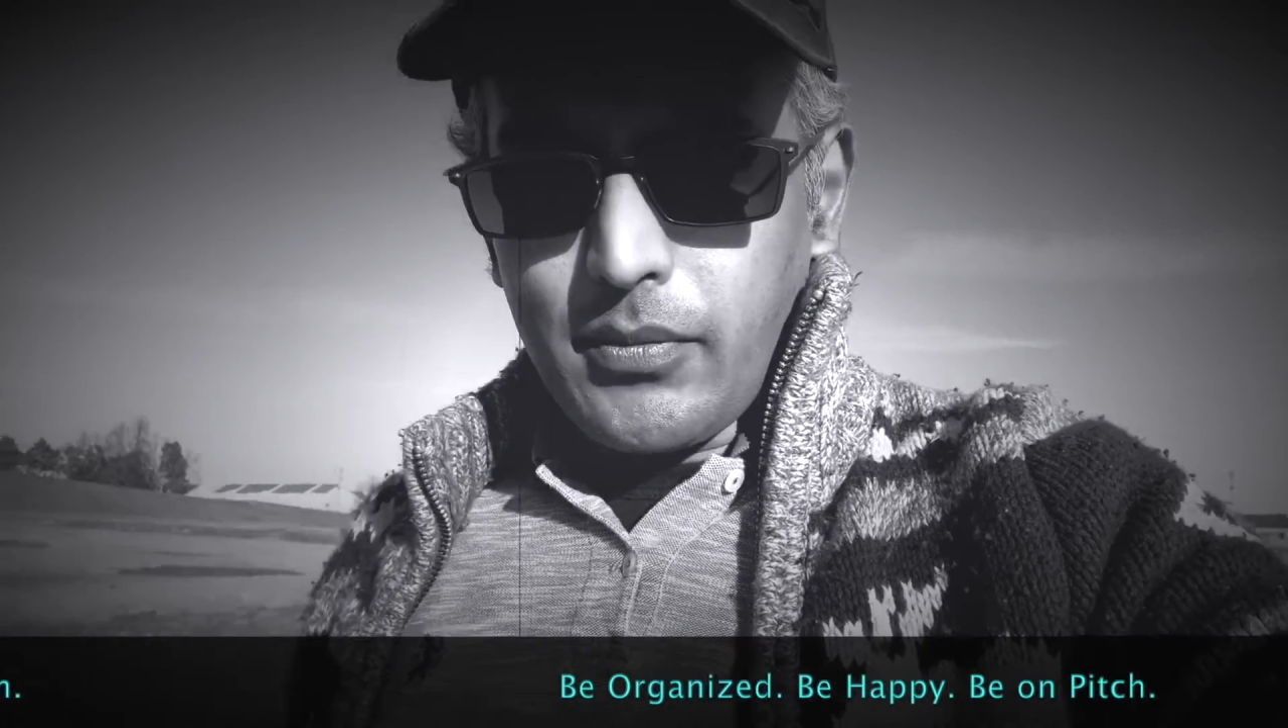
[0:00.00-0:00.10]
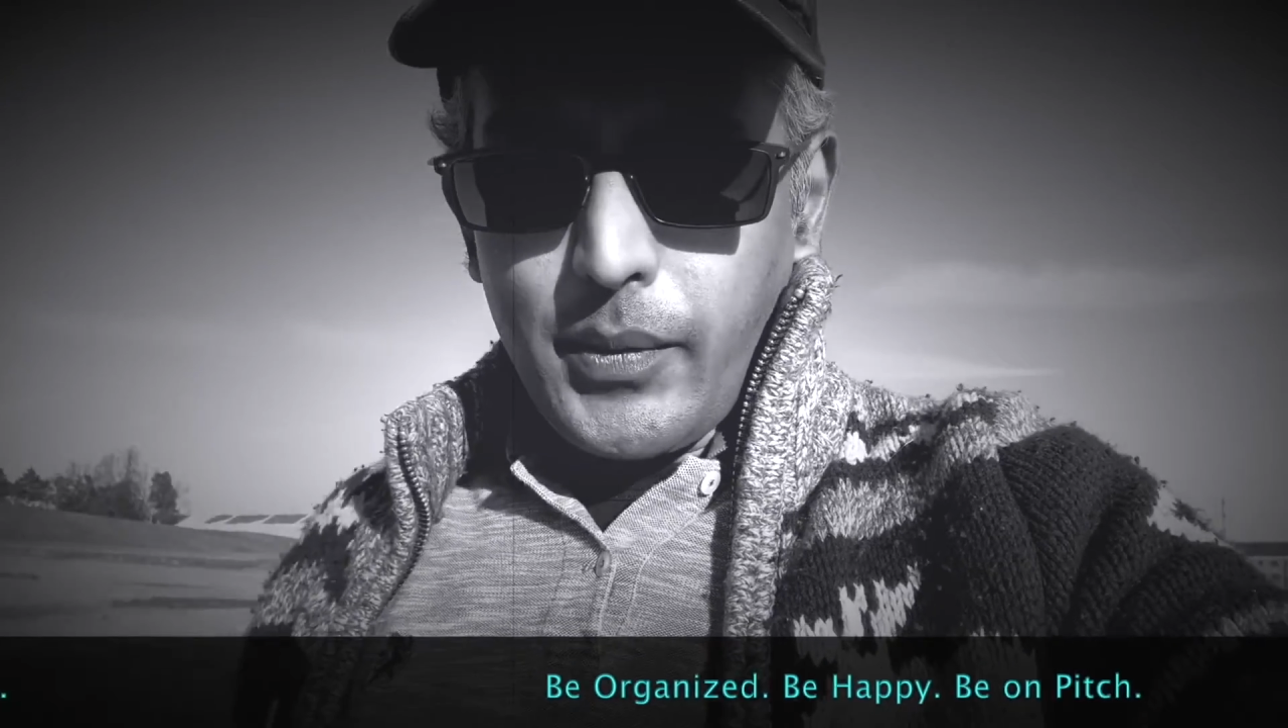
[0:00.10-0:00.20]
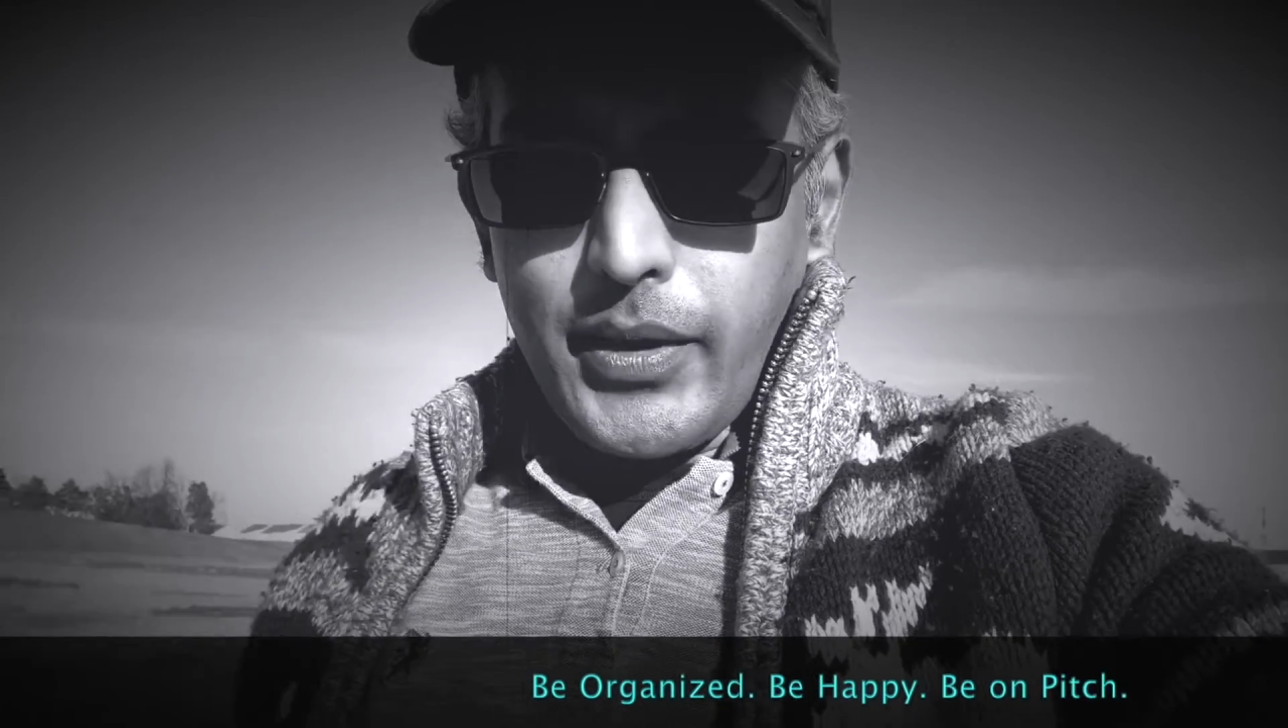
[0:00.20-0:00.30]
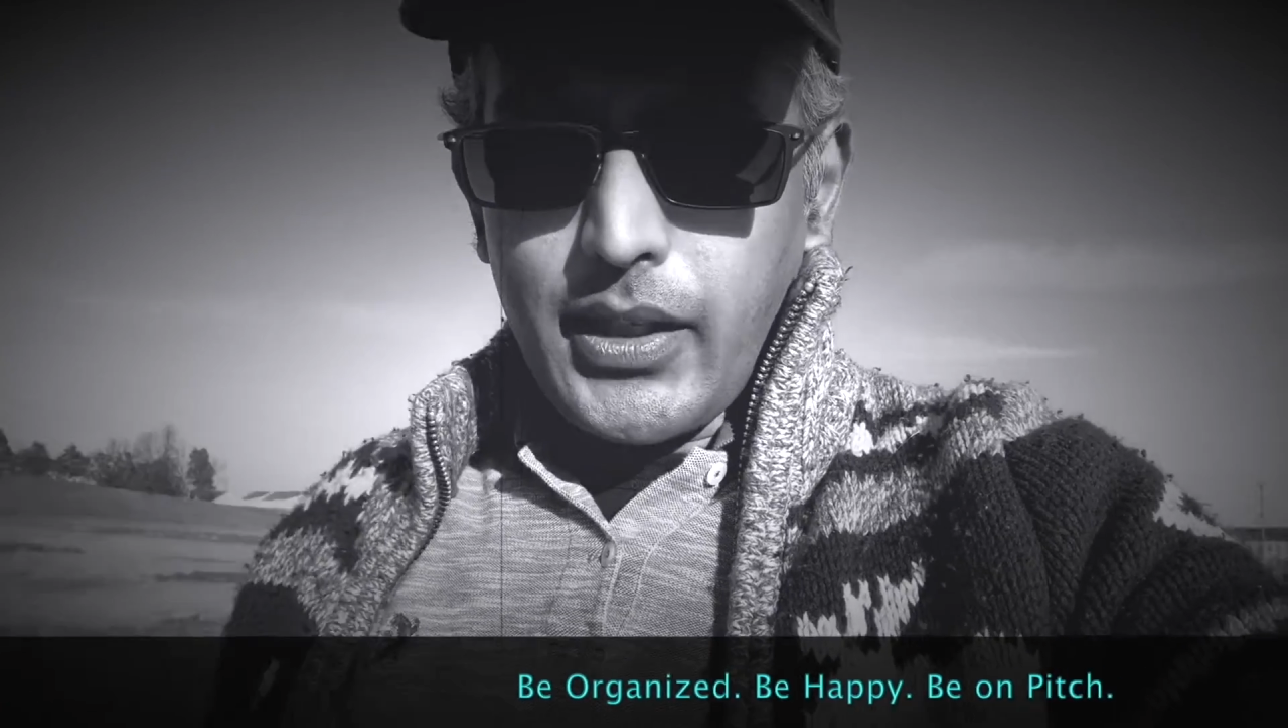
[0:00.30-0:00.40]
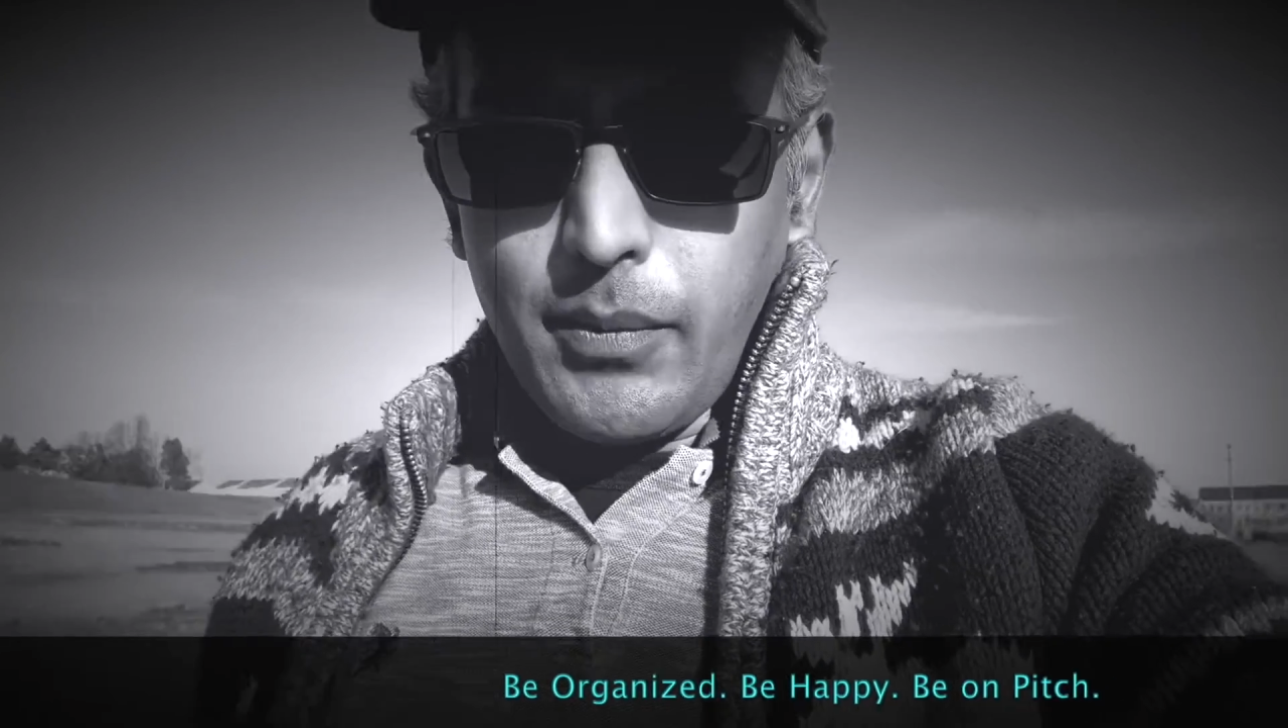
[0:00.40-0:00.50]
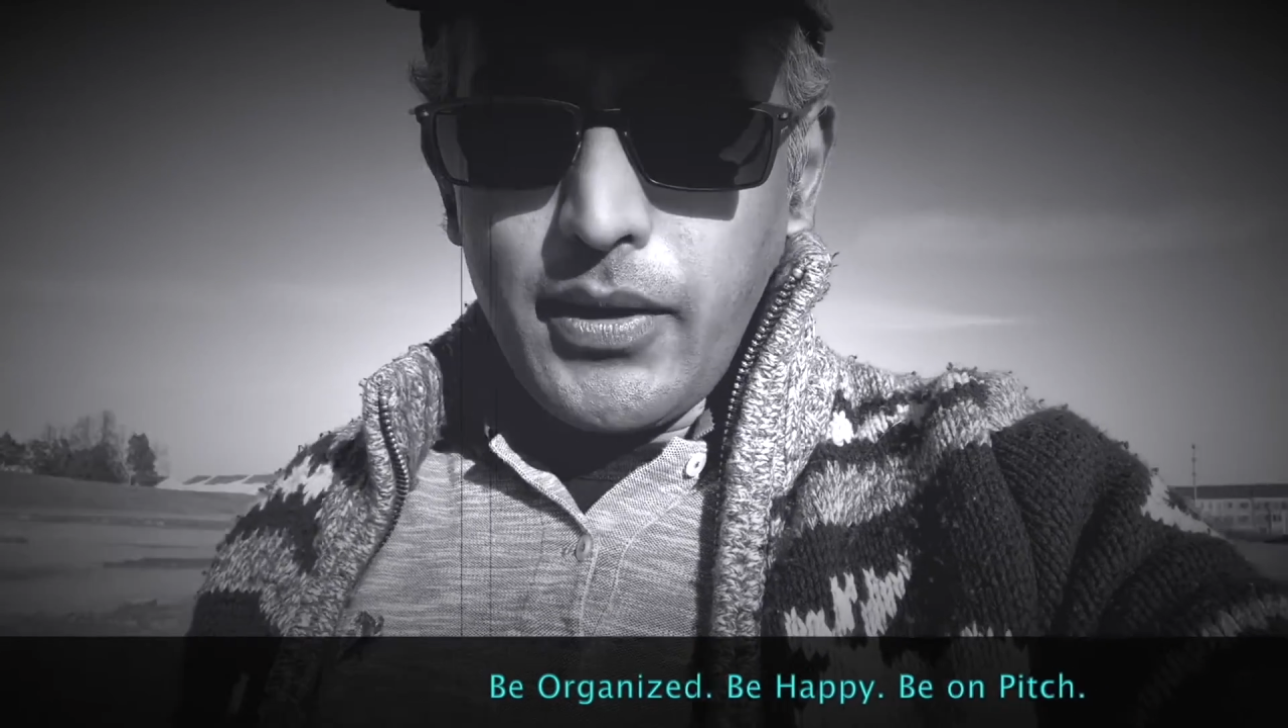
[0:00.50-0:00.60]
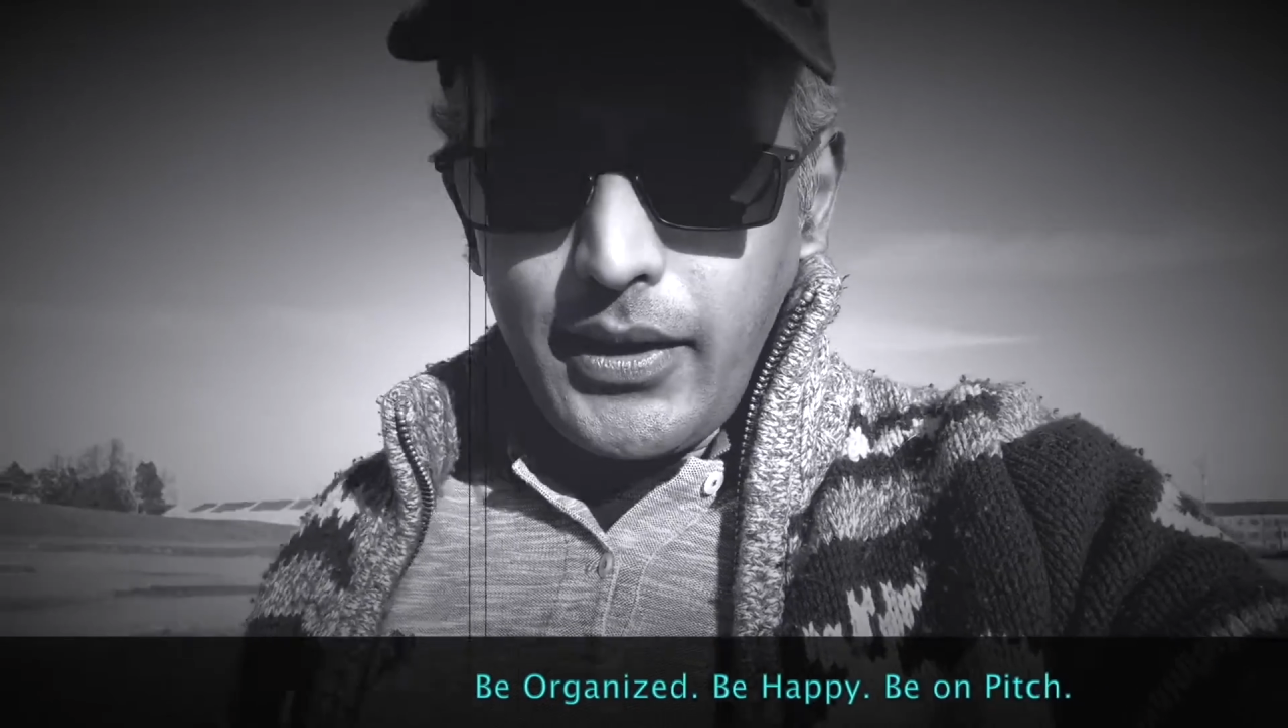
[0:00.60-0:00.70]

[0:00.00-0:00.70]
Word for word: or maybe a couple of